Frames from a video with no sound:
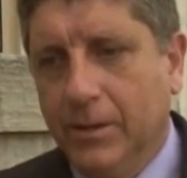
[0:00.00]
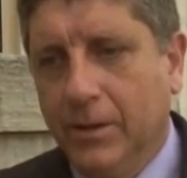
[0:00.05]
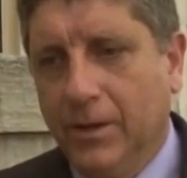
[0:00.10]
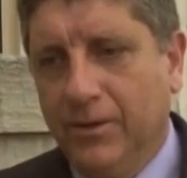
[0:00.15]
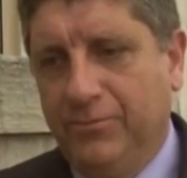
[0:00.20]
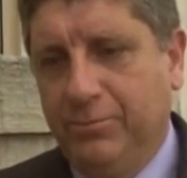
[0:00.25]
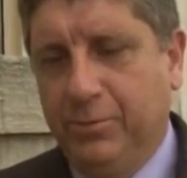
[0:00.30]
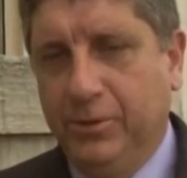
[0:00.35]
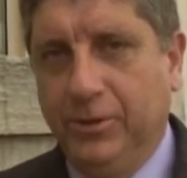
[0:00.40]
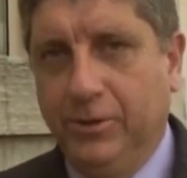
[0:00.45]

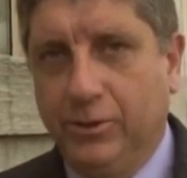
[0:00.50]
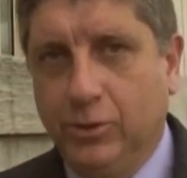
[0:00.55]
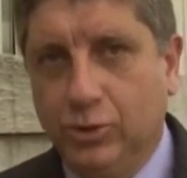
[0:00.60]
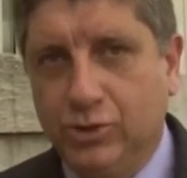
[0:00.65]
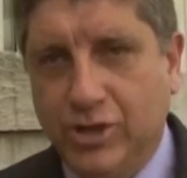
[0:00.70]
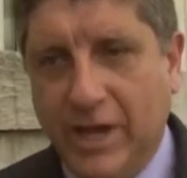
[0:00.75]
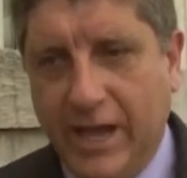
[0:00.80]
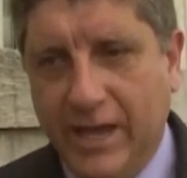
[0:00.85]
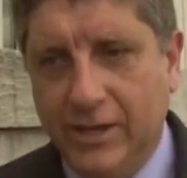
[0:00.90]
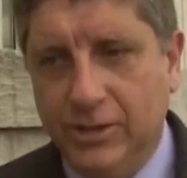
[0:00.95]
of political
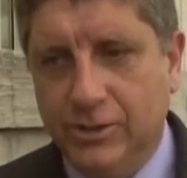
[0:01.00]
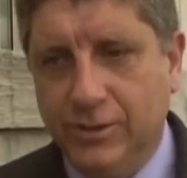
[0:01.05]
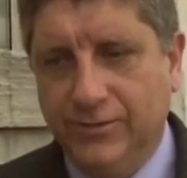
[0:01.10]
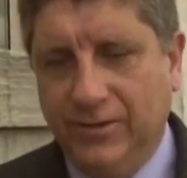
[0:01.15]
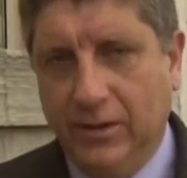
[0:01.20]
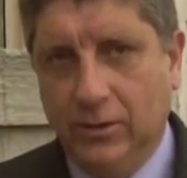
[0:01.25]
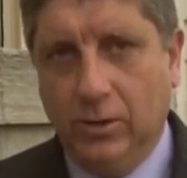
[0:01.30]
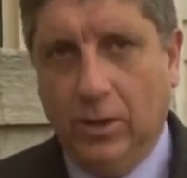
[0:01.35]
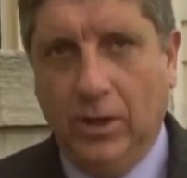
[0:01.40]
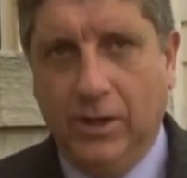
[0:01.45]
change, of
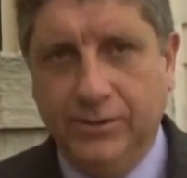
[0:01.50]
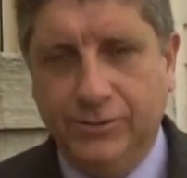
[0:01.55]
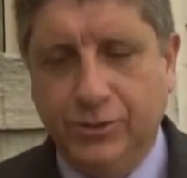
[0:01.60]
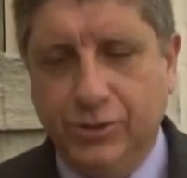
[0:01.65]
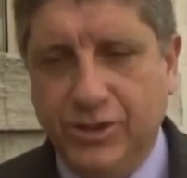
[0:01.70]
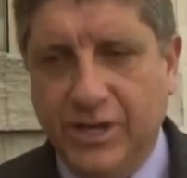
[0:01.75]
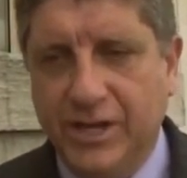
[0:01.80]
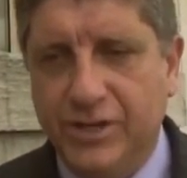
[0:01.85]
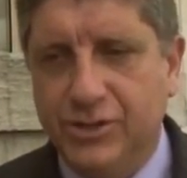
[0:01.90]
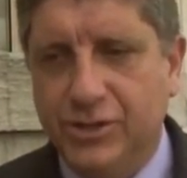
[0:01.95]
how laws are
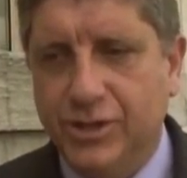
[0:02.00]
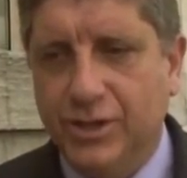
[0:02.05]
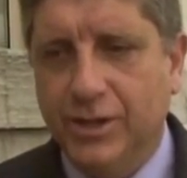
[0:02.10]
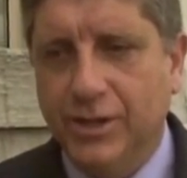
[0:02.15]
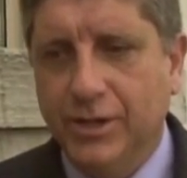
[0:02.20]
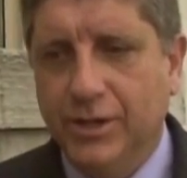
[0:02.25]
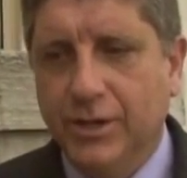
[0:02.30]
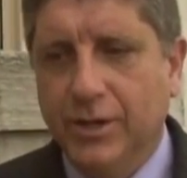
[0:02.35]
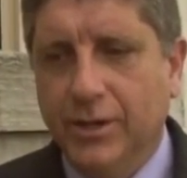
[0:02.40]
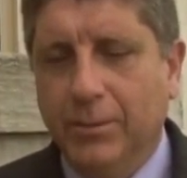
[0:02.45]
changed,
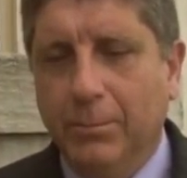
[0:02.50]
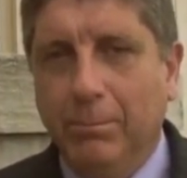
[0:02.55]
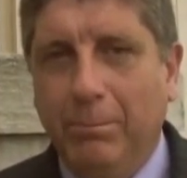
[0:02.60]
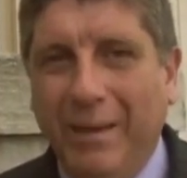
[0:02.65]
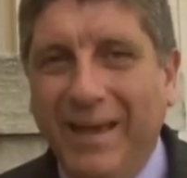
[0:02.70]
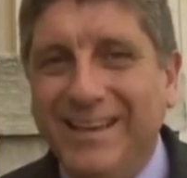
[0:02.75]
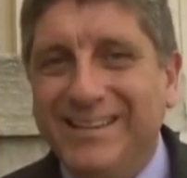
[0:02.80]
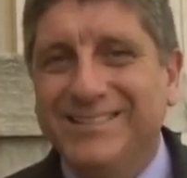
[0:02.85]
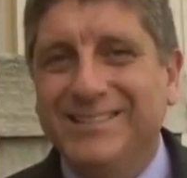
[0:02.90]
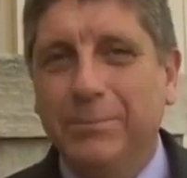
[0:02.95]

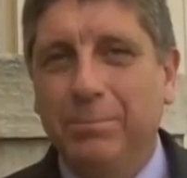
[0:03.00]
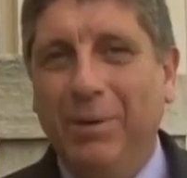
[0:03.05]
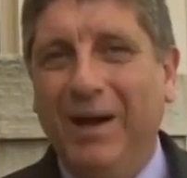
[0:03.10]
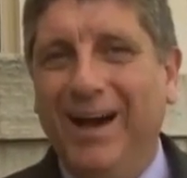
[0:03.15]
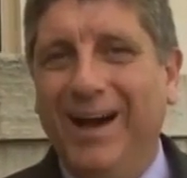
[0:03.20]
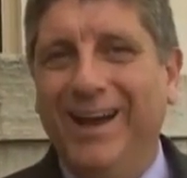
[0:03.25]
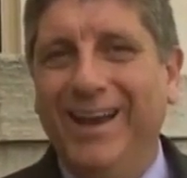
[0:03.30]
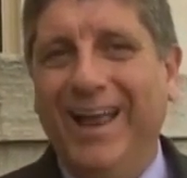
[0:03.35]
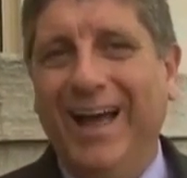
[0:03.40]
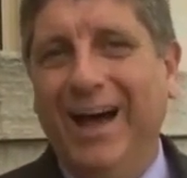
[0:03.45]
based
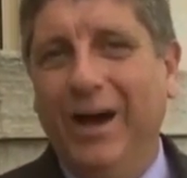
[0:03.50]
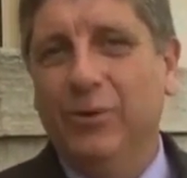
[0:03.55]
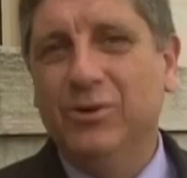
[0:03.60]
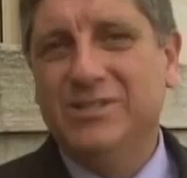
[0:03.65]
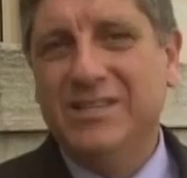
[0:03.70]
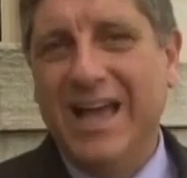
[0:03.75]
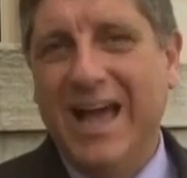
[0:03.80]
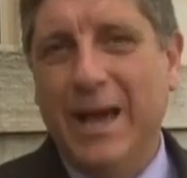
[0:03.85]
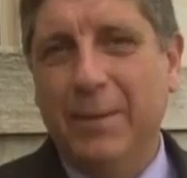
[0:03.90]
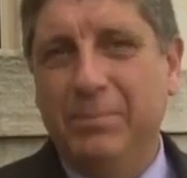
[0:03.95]
upon how
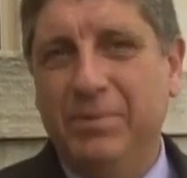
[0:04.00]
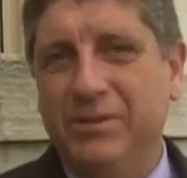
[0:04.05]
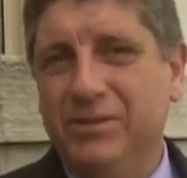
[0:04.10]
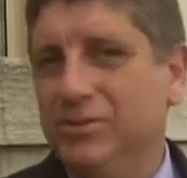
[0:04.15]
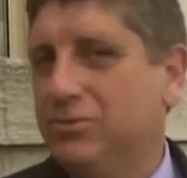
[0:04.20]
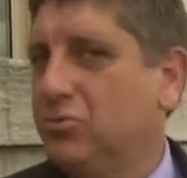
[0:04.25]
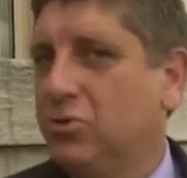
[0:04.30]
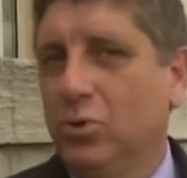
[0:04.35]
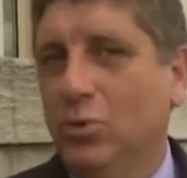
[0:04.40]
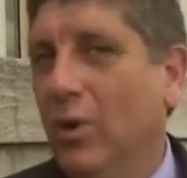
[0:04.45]
it's
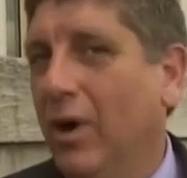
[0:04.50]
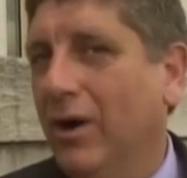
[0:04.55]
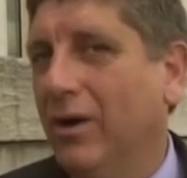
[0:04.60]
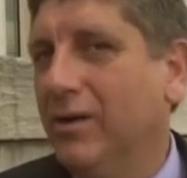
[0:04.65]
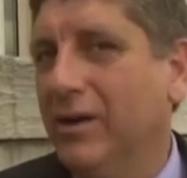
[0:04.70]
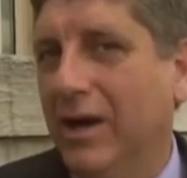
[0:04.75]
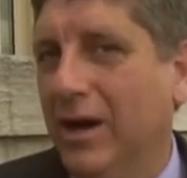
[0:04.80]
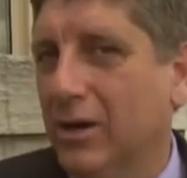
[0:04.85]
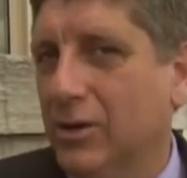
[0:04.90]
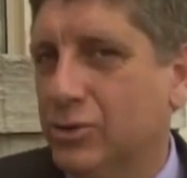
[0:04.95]
happened
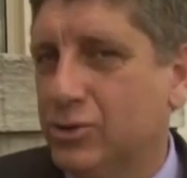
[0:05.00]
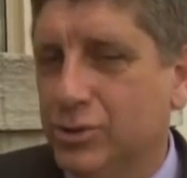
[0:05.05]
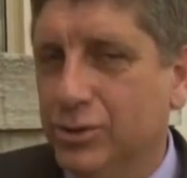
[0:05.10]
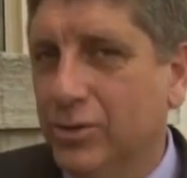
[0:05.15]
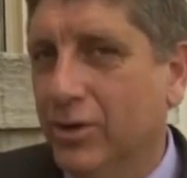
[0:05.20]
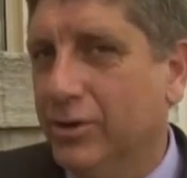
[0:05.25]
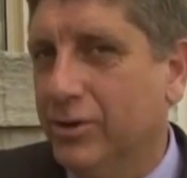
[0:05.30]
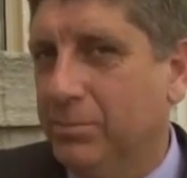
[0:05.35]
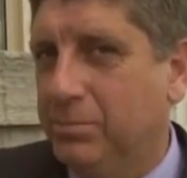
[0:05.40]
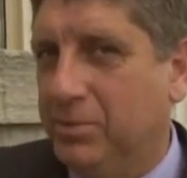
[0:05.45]
throughout our
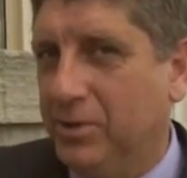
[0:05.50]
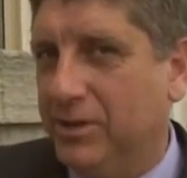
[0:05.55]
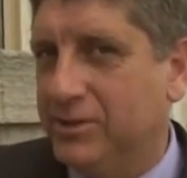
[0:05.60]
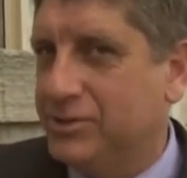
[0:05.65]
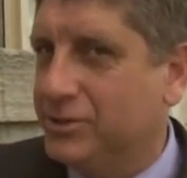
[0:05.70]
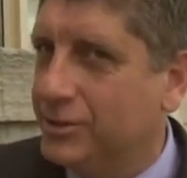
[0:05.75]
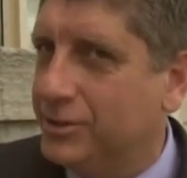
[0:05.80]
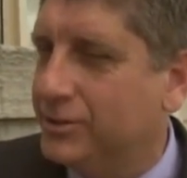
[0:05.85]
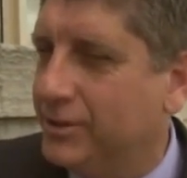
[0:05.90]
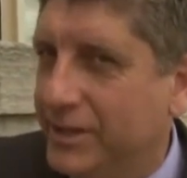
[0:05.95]
200
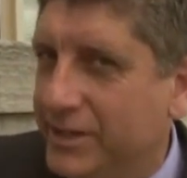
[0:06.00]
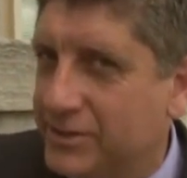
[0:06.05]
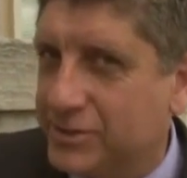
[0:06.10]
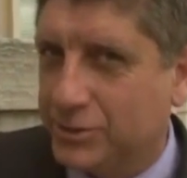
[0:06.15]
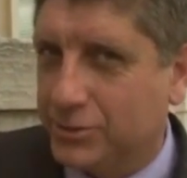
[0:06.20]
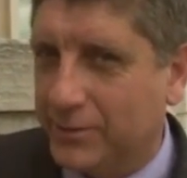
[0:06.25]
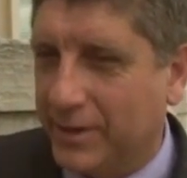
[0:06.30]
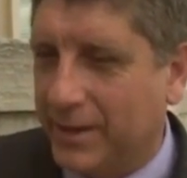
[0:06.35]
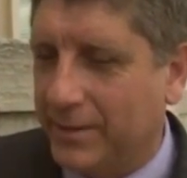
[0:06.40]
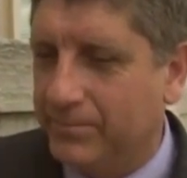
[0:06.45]
plus year
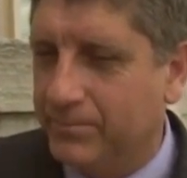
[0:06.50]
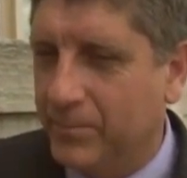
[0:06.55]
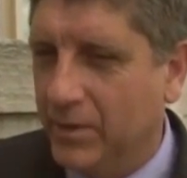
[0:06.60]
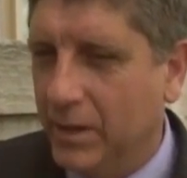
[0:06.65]
history.